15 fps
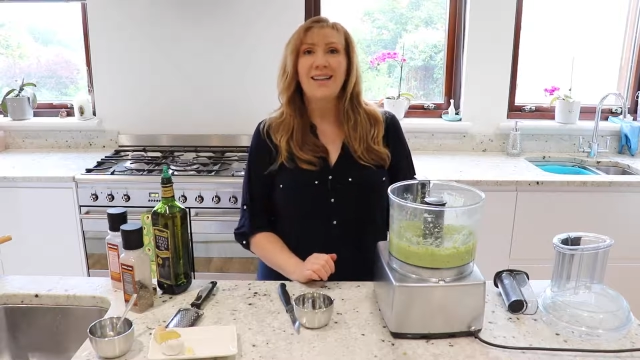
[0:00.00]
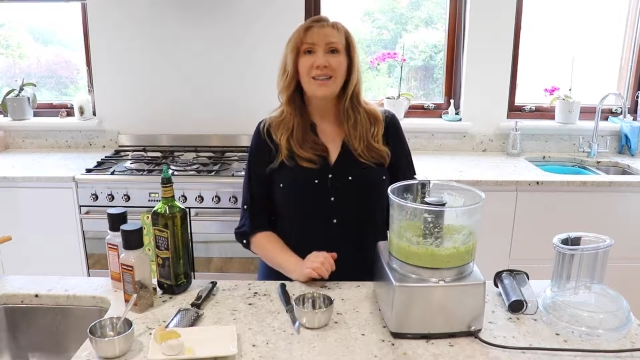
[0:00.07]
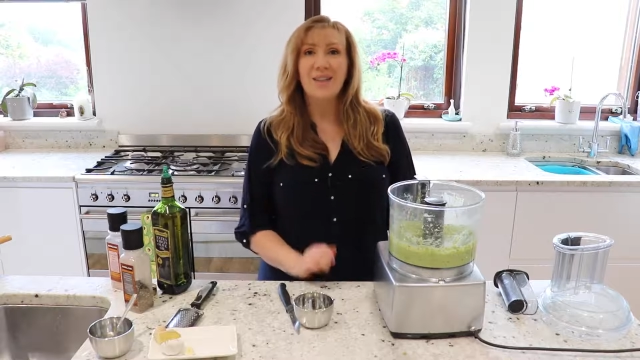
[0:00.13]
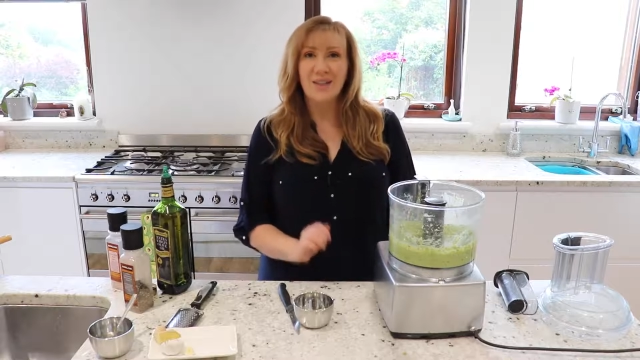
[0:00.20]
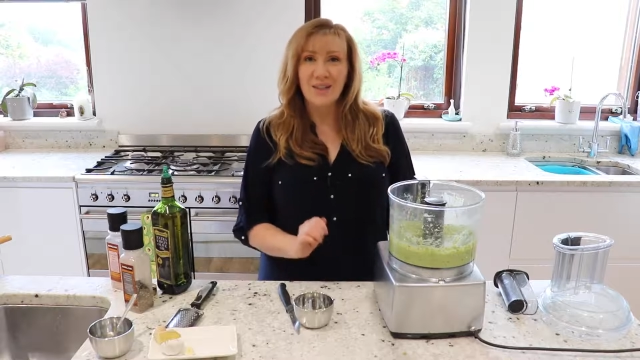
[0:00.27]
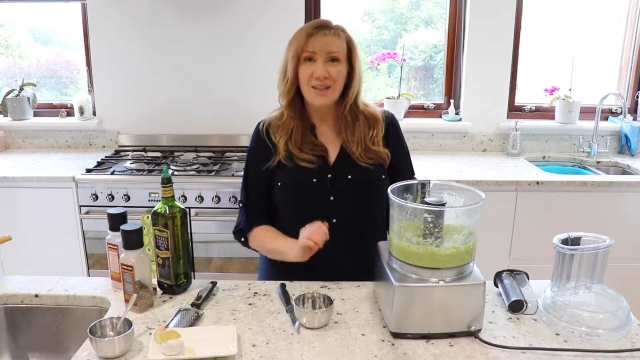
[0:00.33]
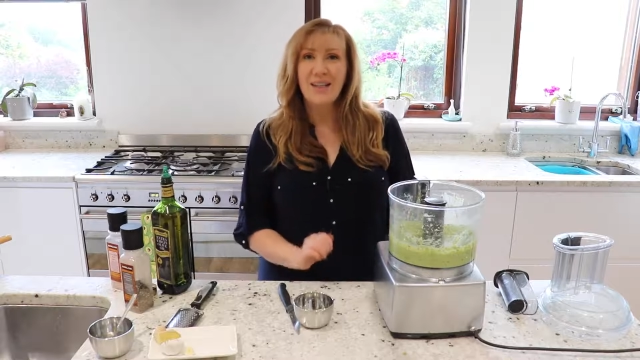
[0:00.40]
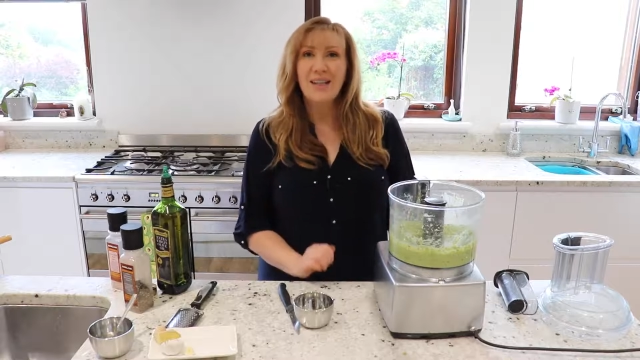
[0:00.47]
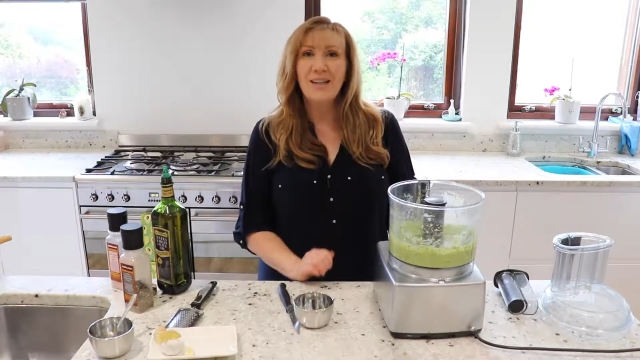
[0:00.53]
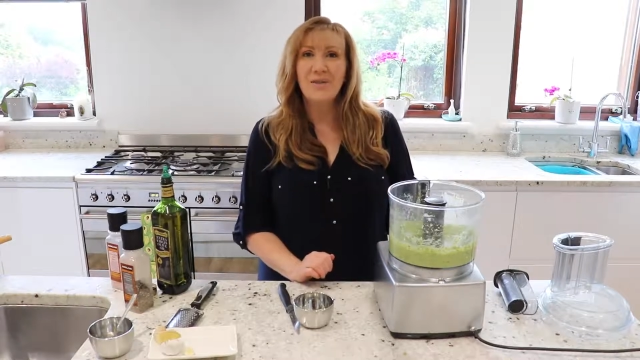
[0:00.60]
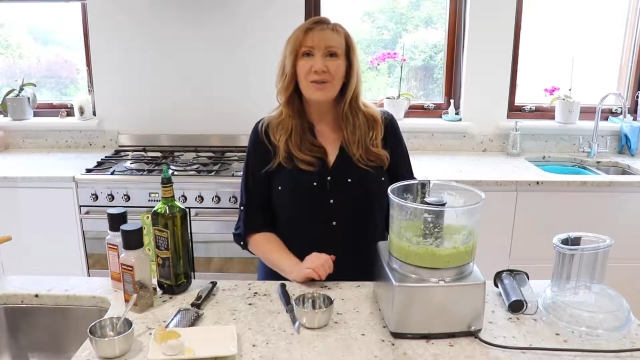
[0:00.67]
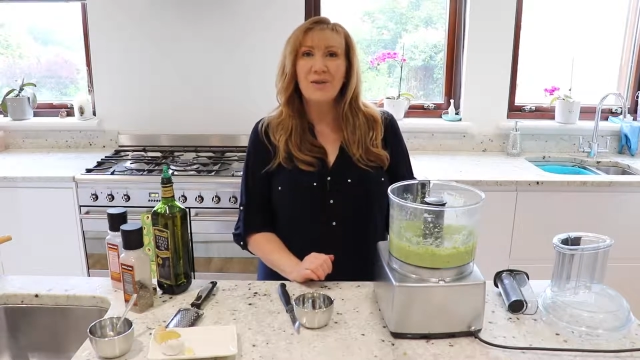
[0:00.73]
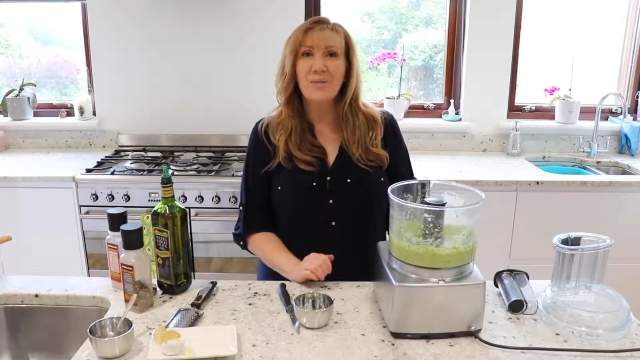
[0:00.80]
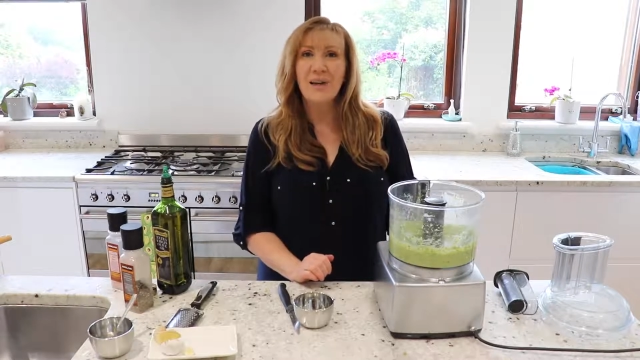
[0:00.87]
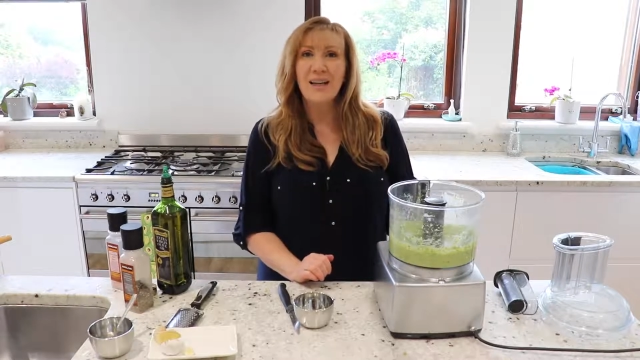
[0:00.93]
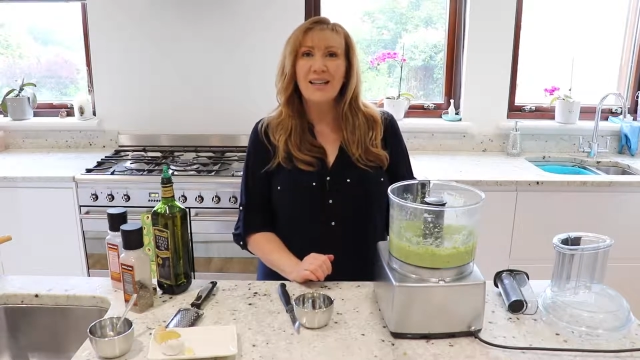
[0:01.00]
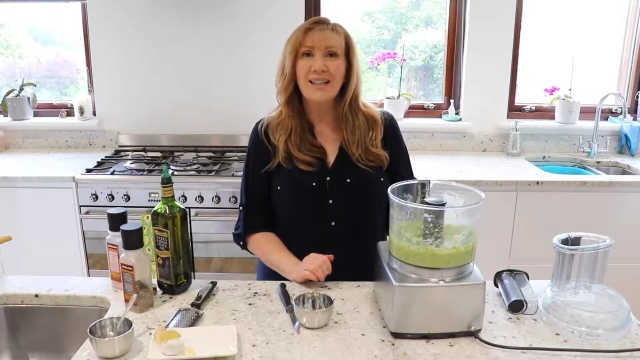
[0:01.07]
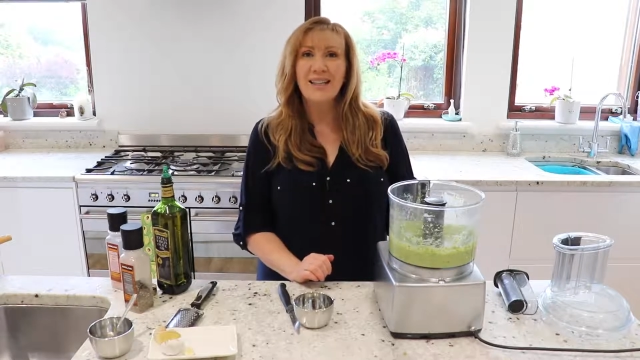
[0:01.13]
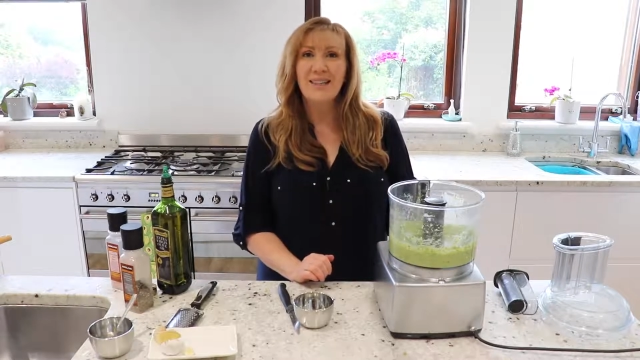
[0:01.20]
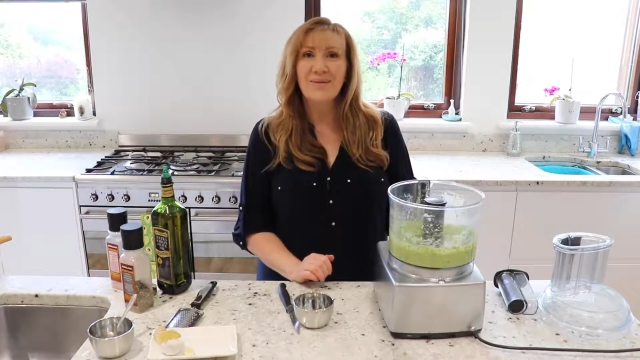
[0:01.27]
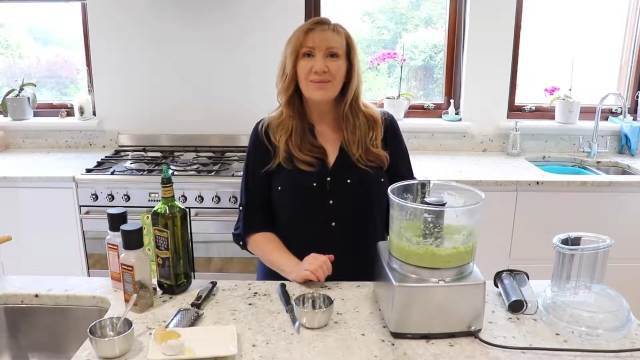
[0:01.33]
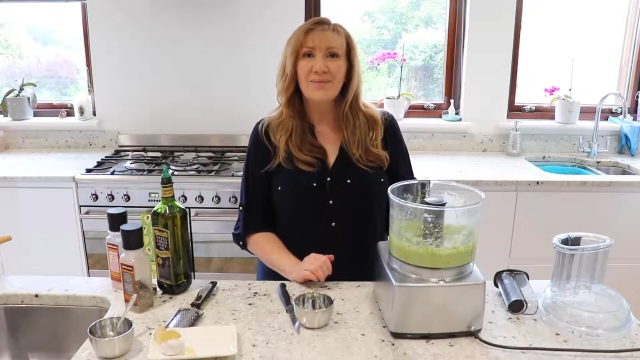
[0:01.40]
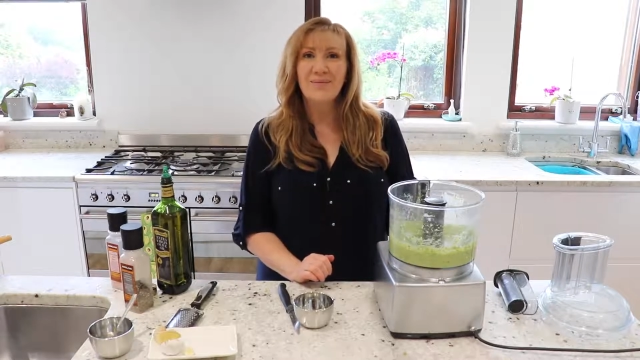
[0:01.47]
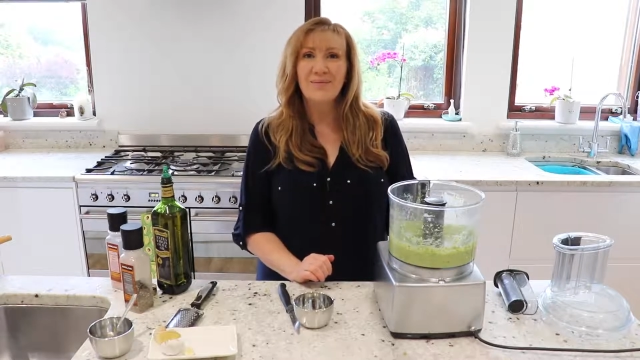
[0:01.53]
So I'll see you in a few minutes.